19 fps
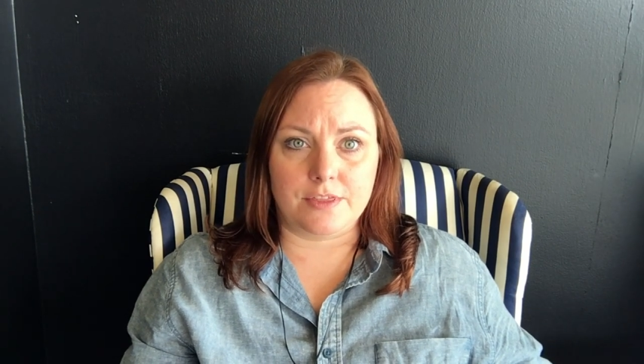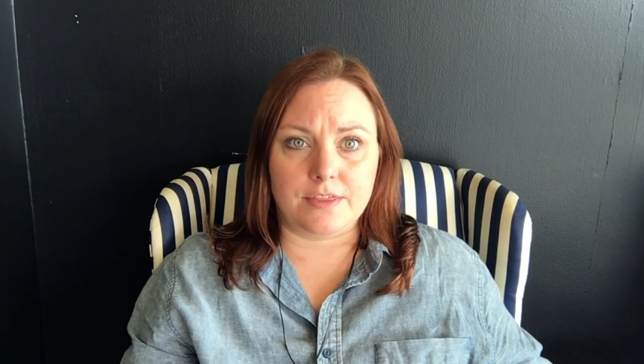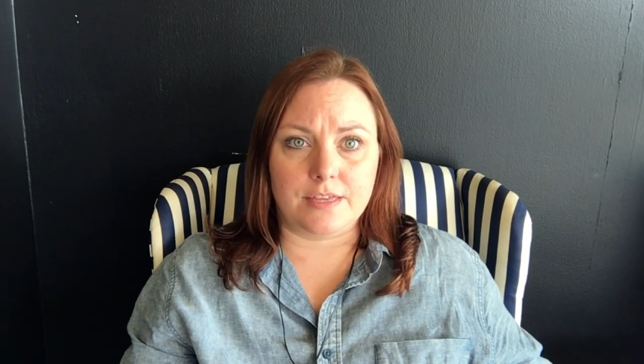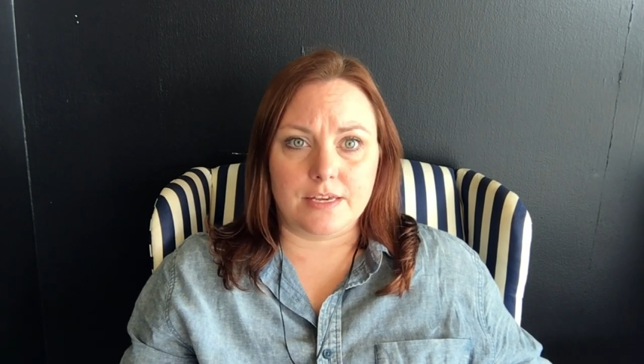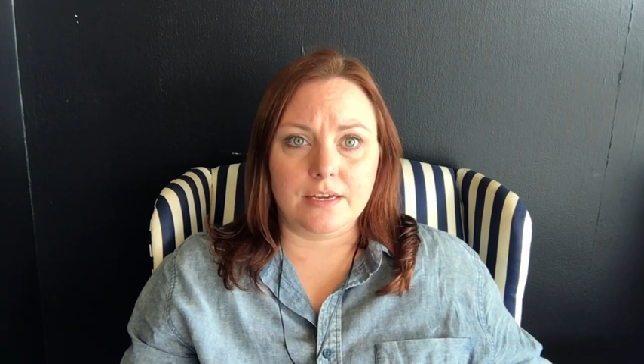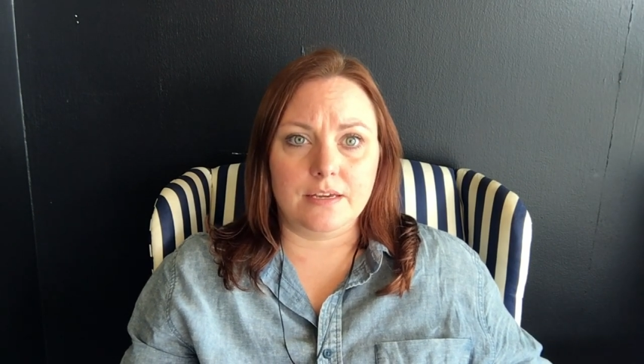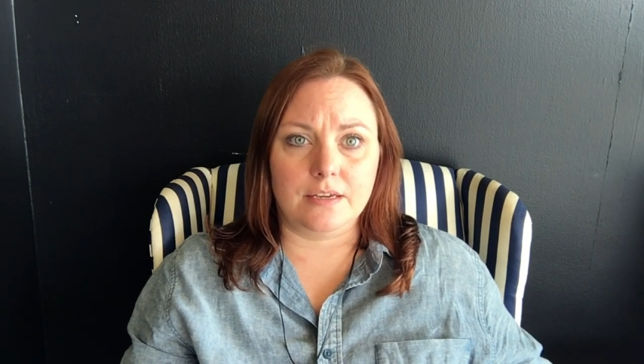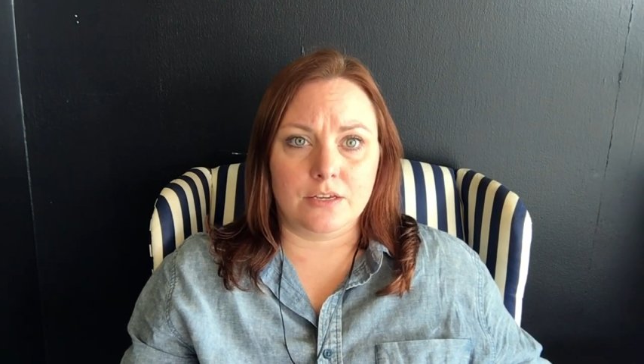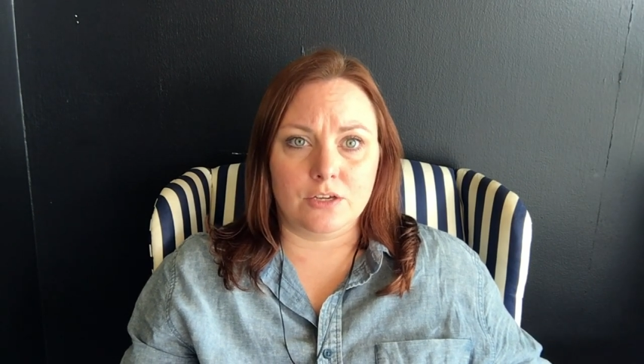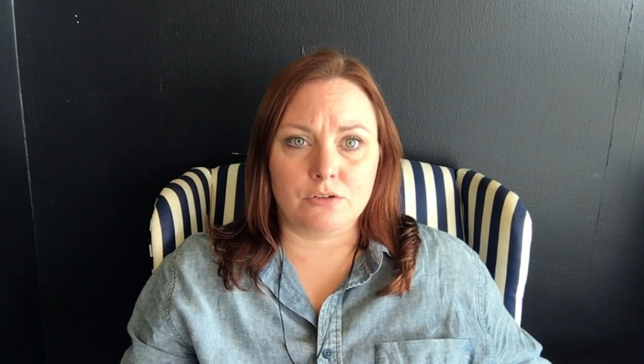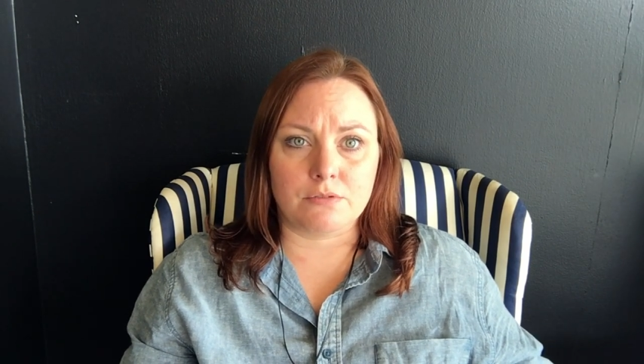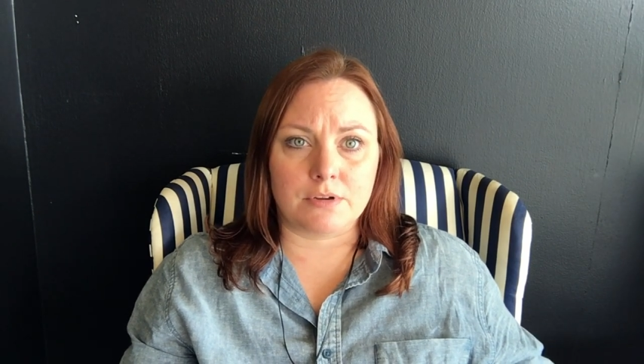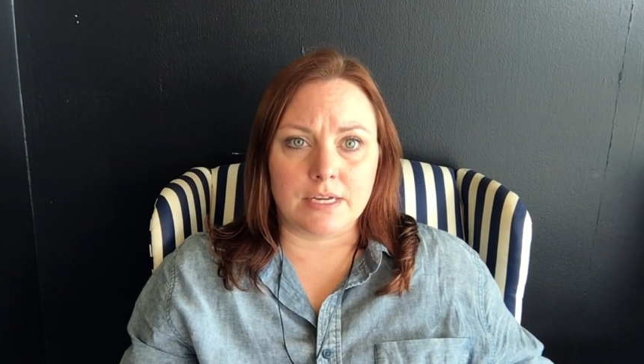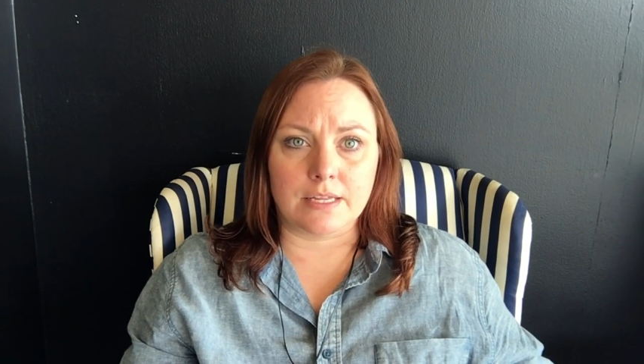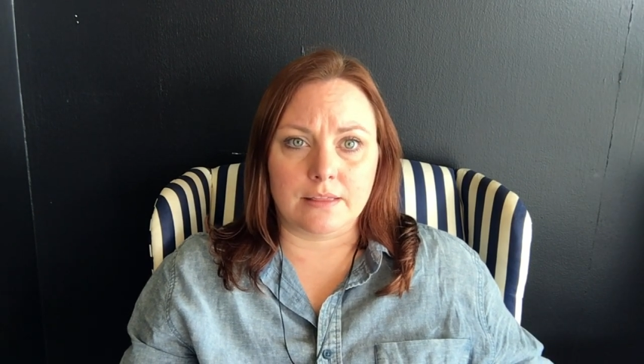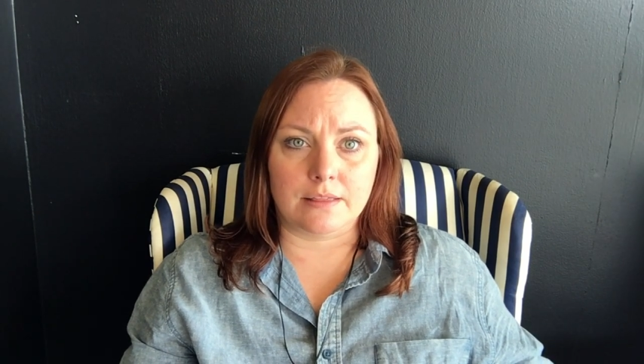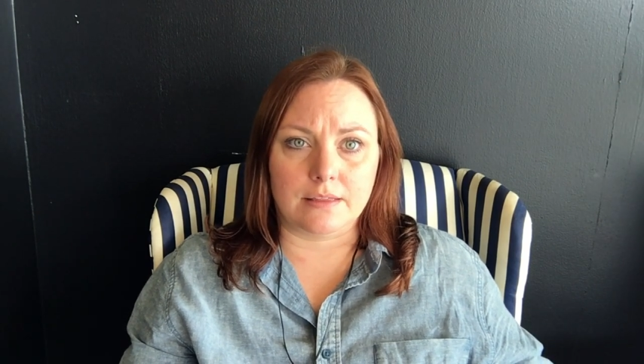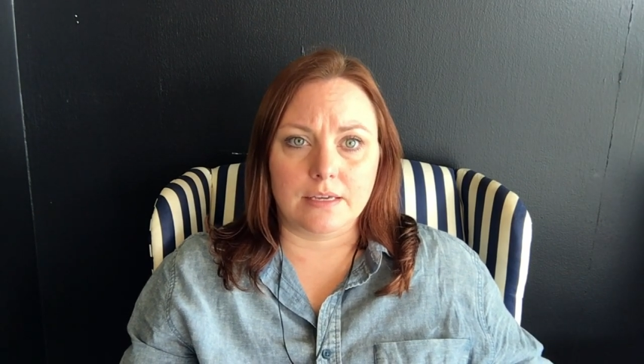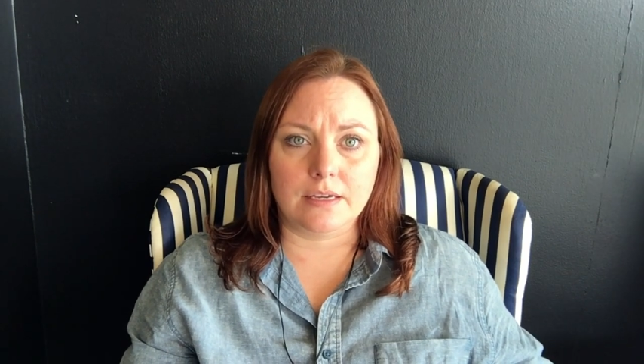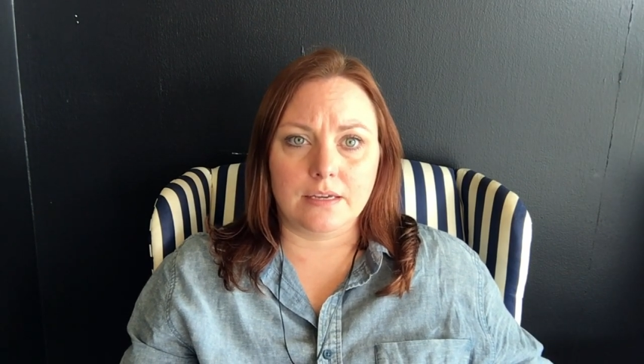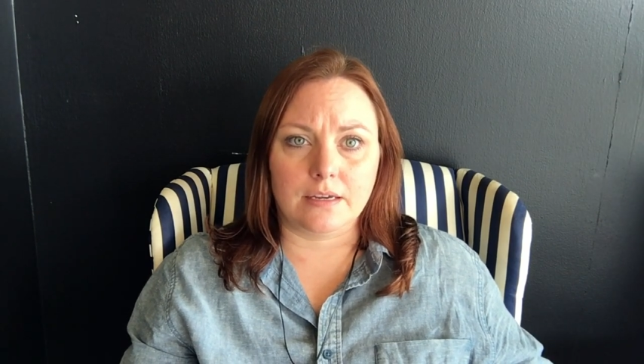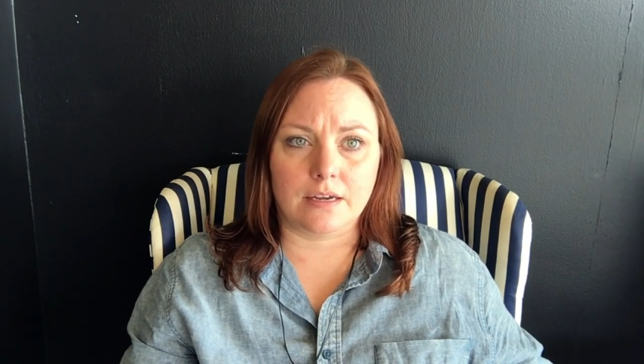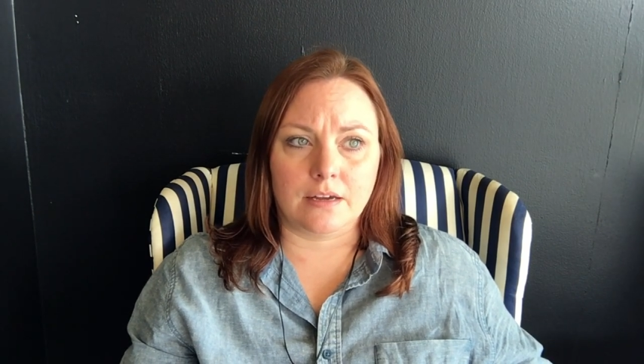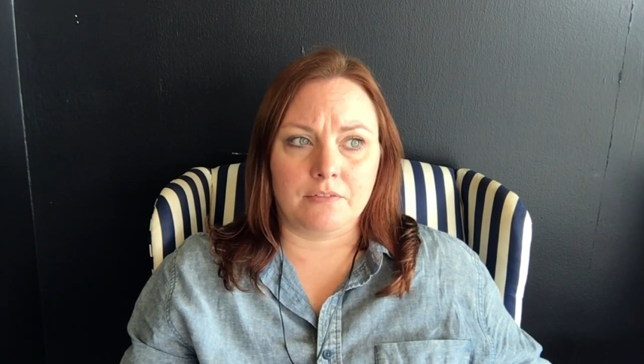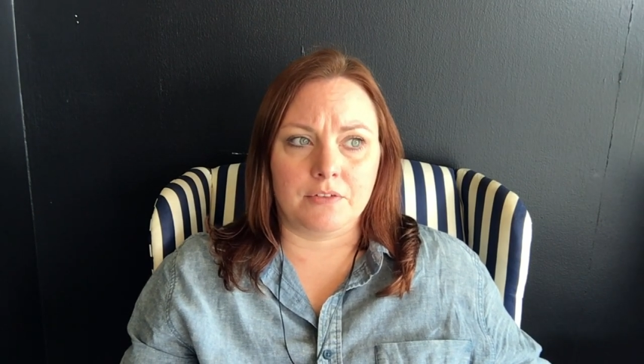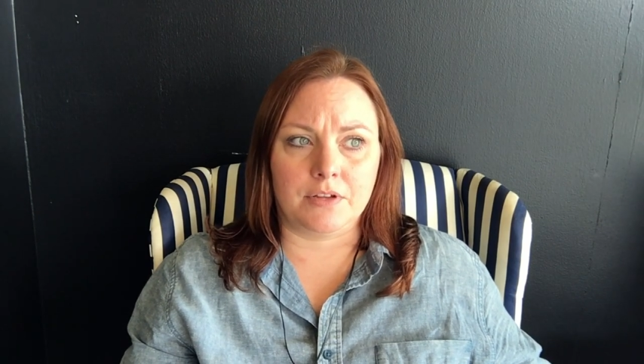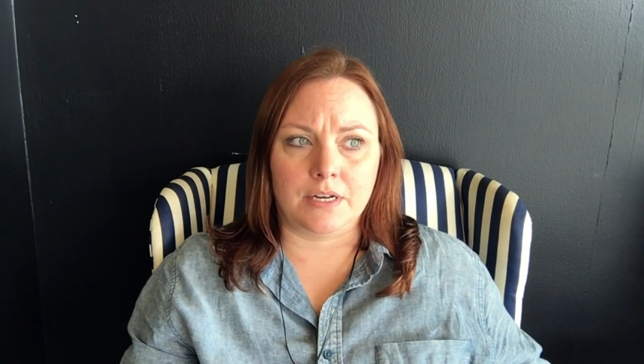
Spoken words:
thing you can think of.